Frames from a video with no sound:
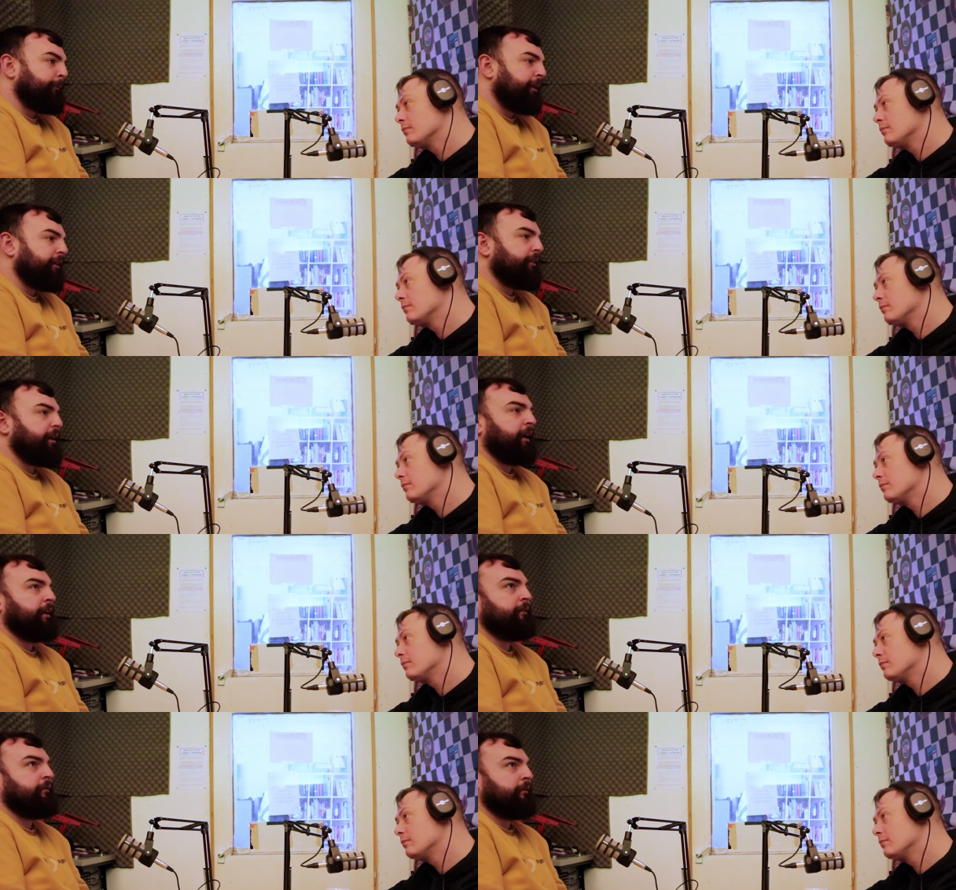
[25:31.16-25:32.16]
Speaker 1: a bit,
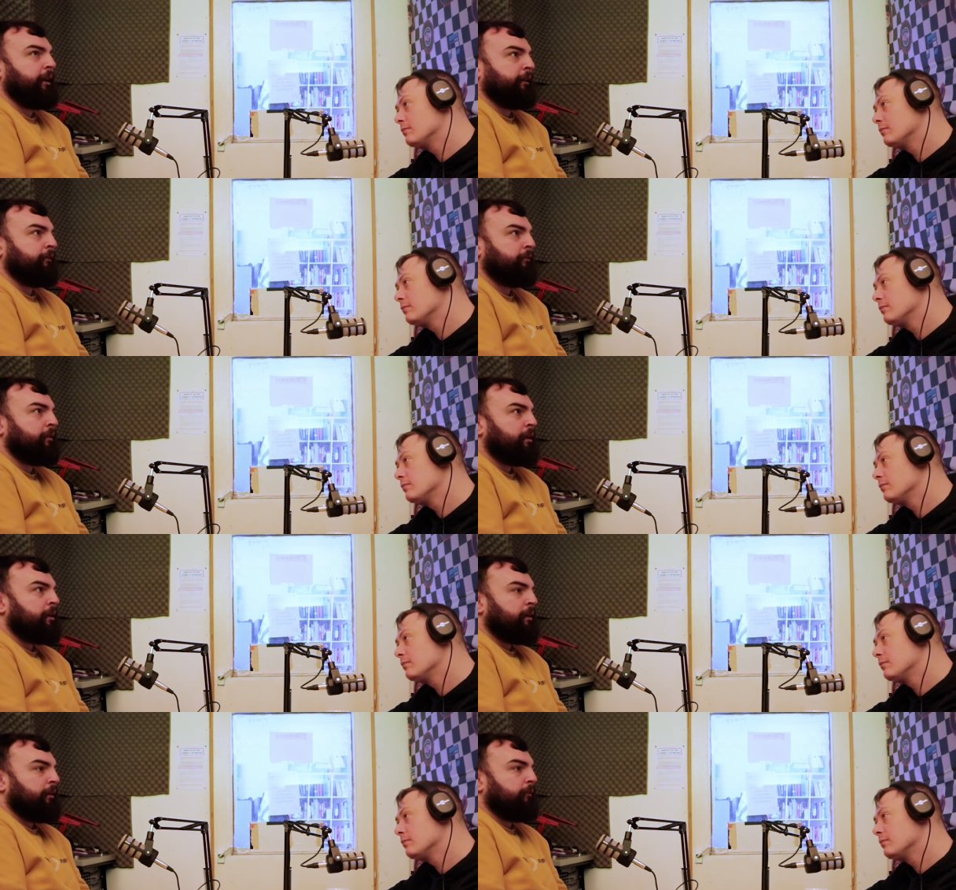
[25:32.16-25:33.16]
and
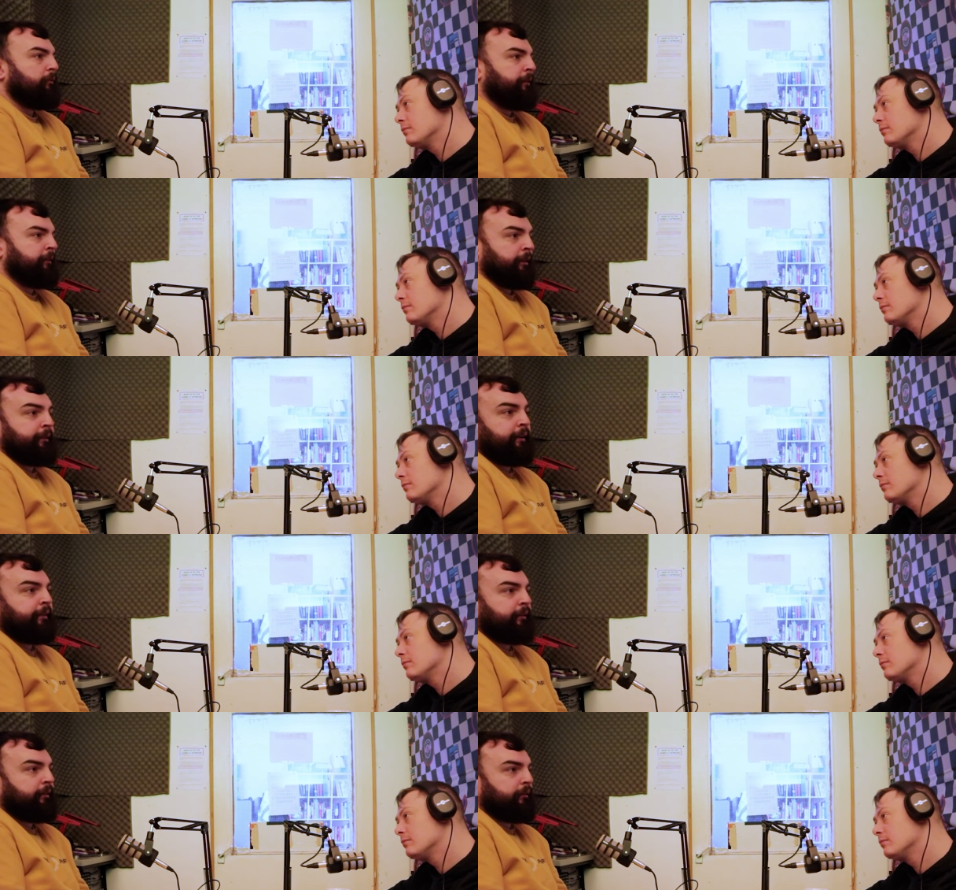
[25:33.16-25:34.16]

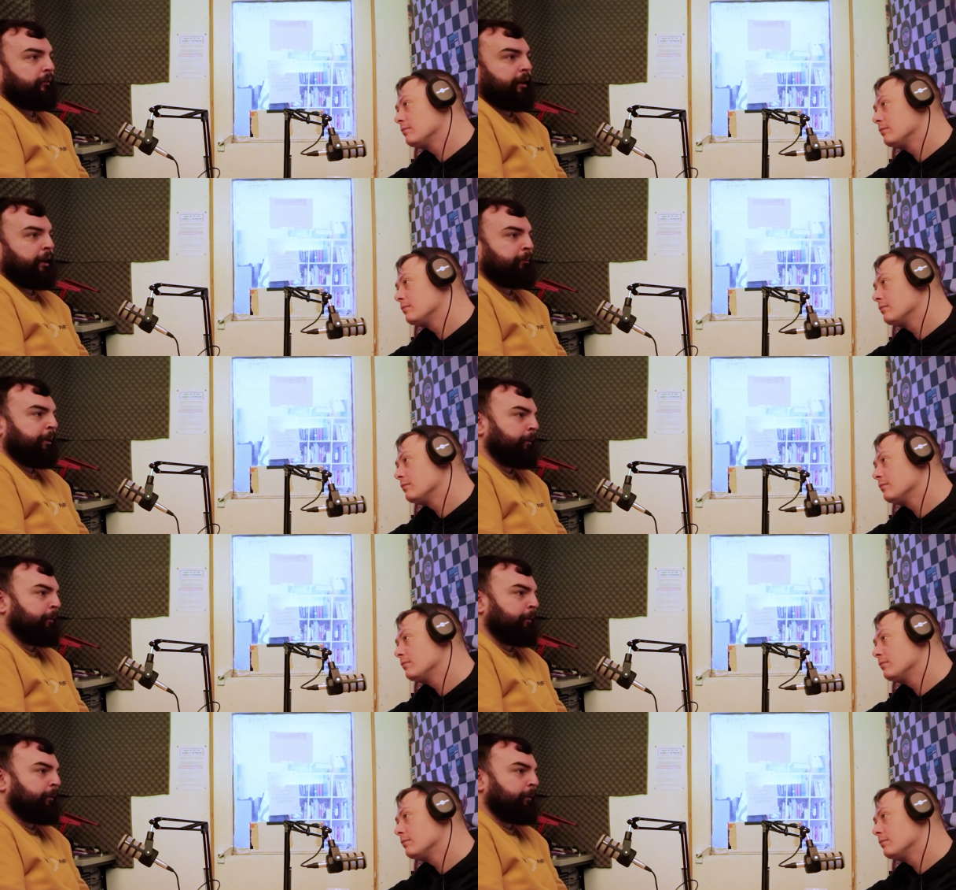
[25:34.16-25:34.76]
Dundee's kind of